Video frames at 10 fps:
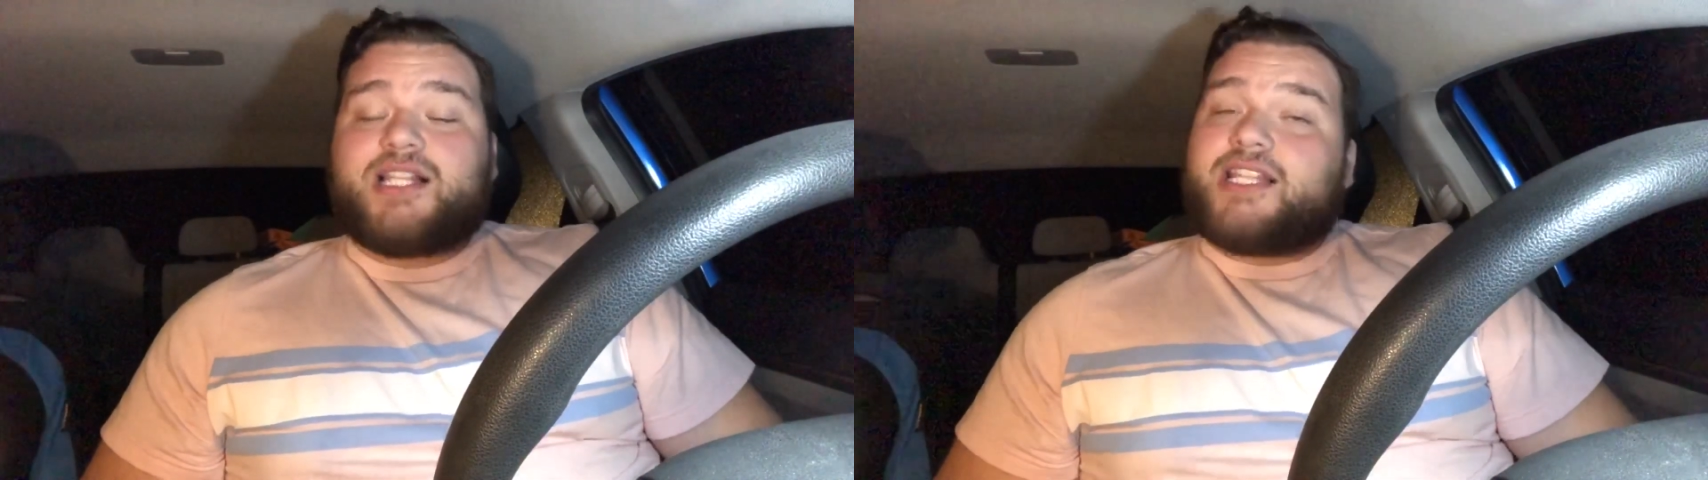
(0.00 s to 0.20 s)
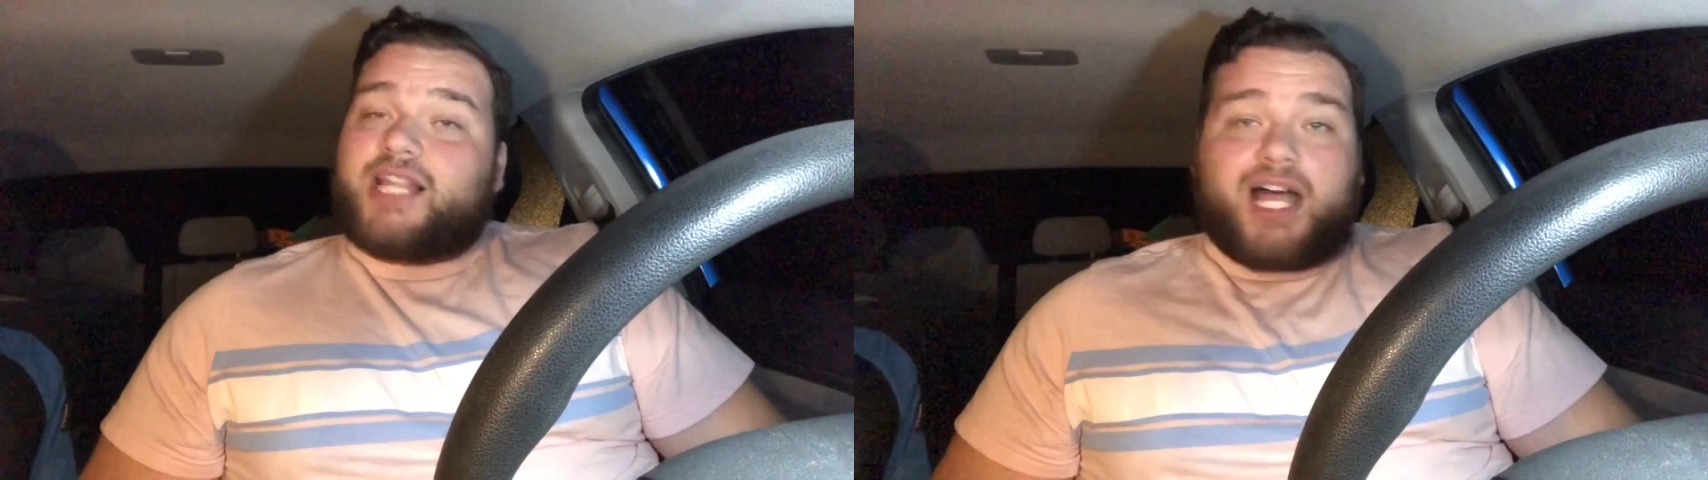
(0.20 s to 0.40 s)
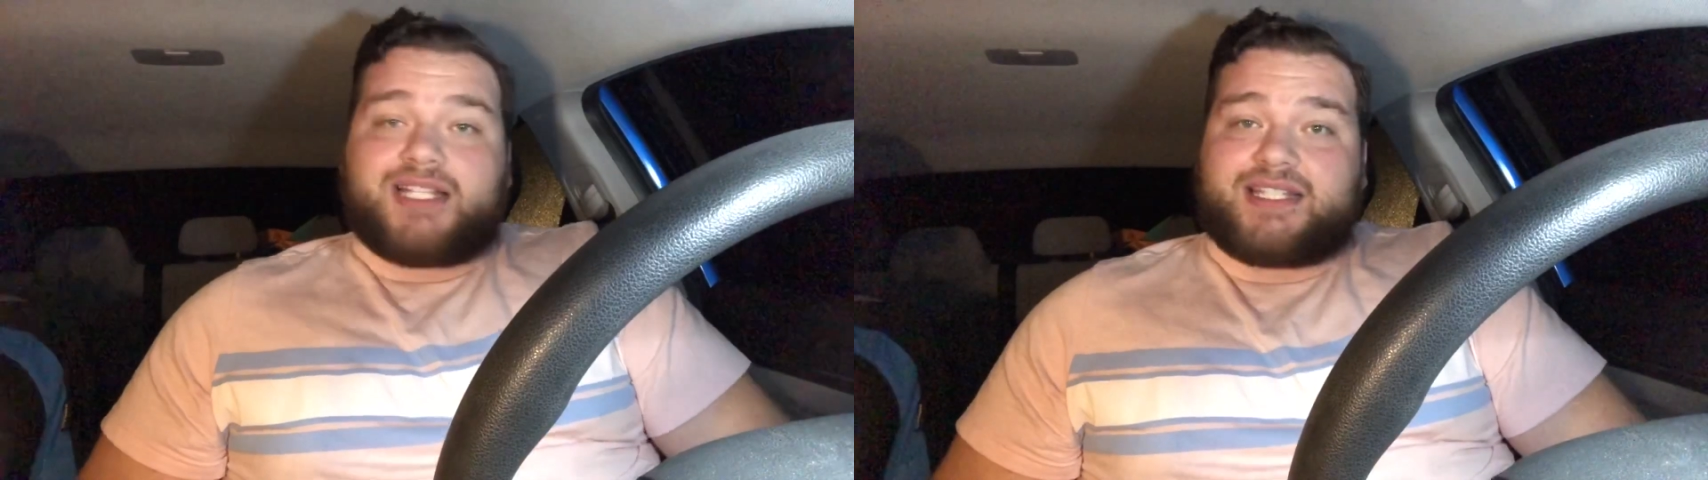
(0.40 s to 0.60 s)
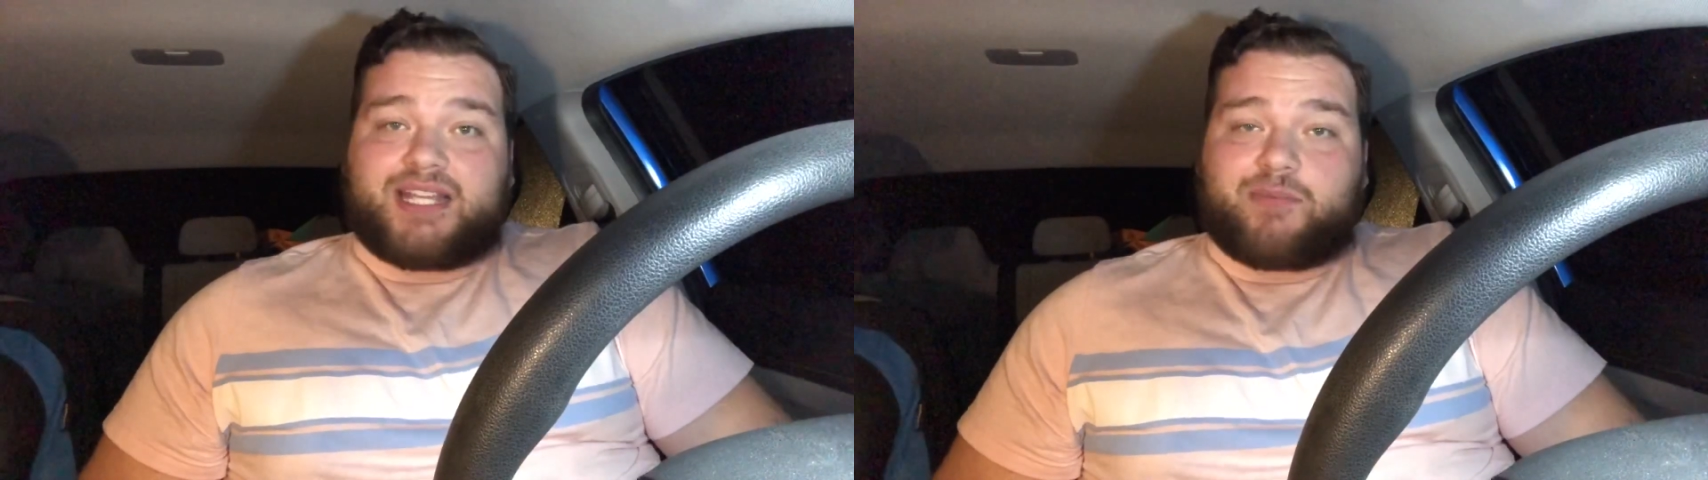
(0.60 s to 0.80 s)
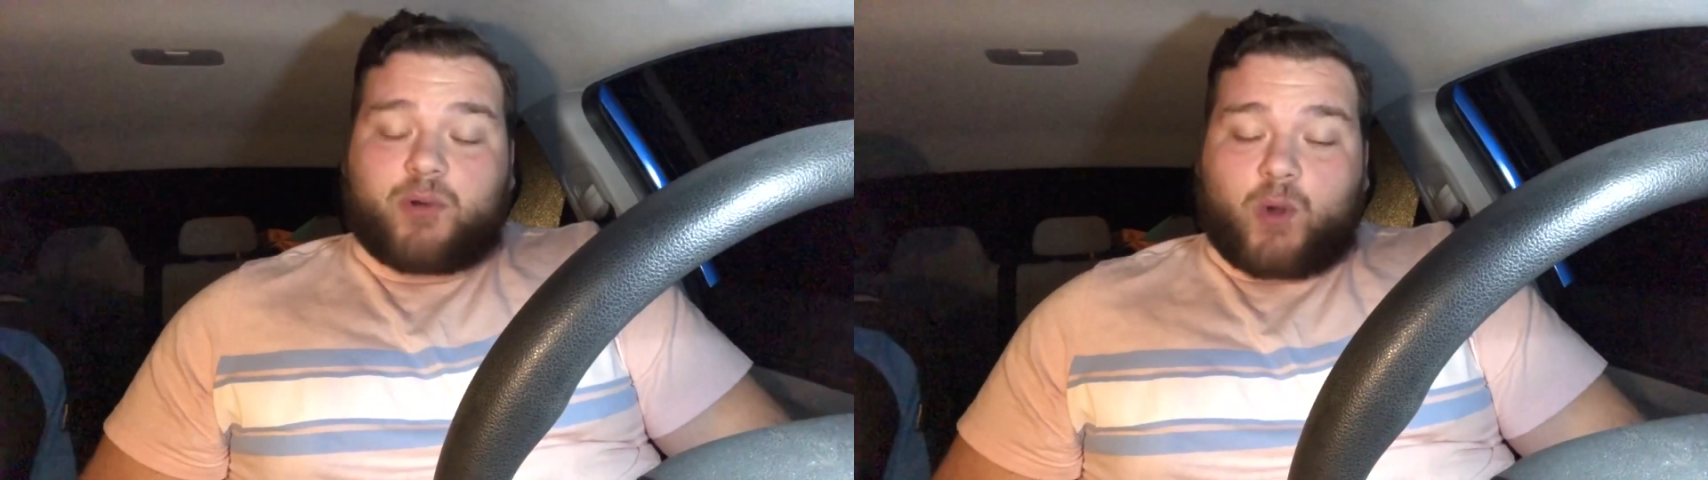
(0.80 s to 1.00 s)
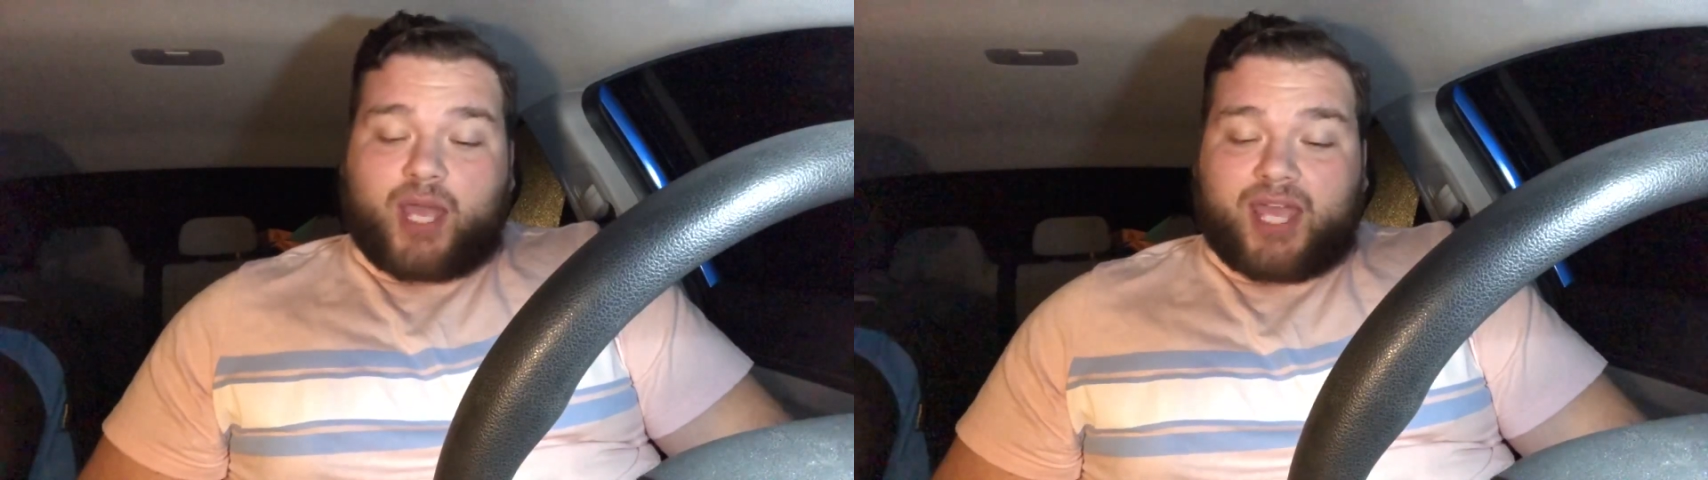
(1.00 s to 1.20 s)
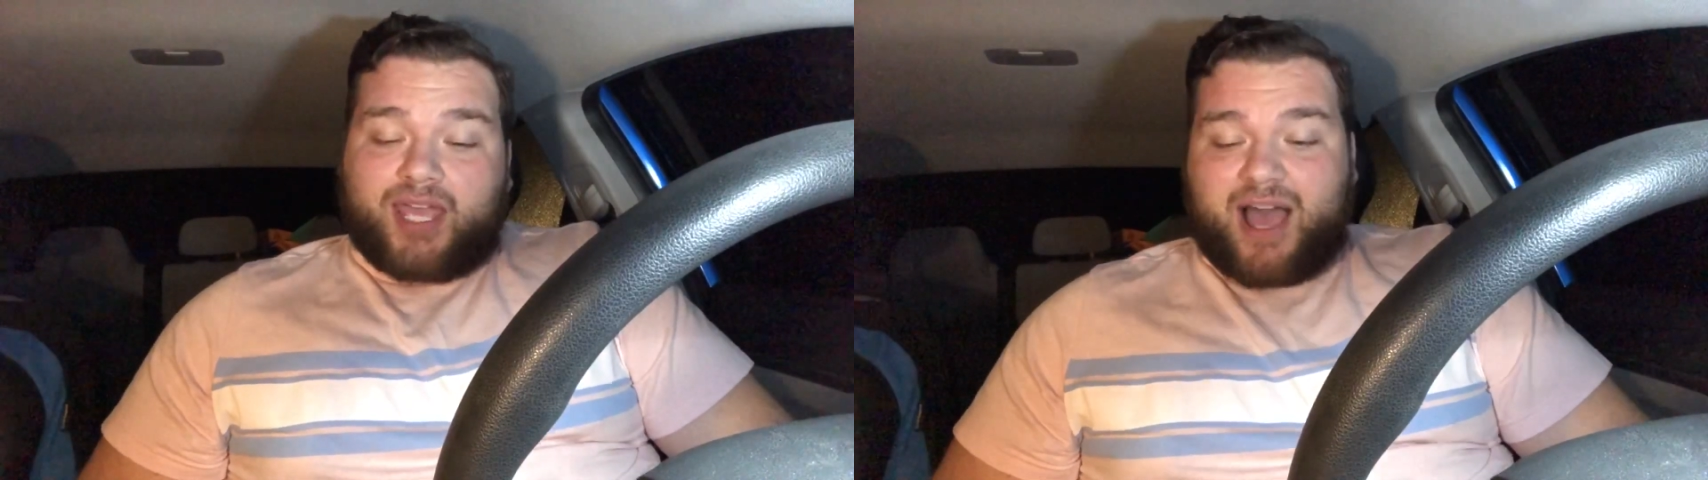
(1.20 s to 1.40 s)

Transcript: London Boy.